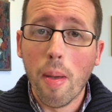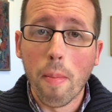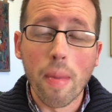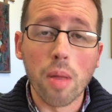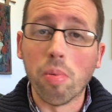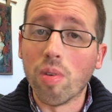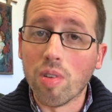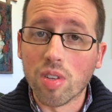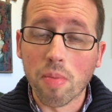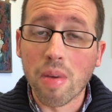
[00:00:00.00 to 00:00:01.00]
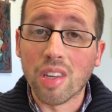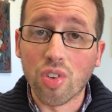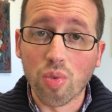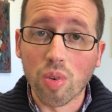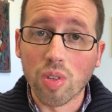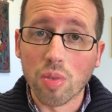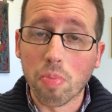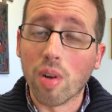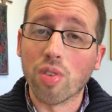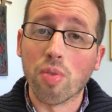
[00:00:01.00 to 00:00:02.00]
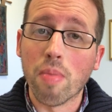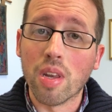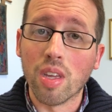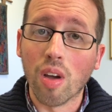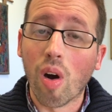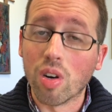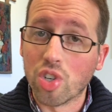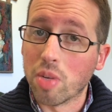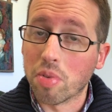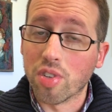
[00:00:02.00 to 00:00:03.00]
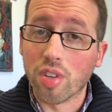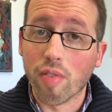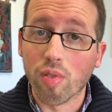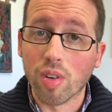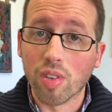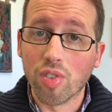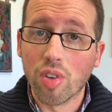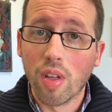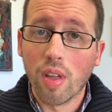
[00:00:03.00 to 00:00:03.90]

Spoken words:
many beauties and many joys, but also many hardships and sufferings,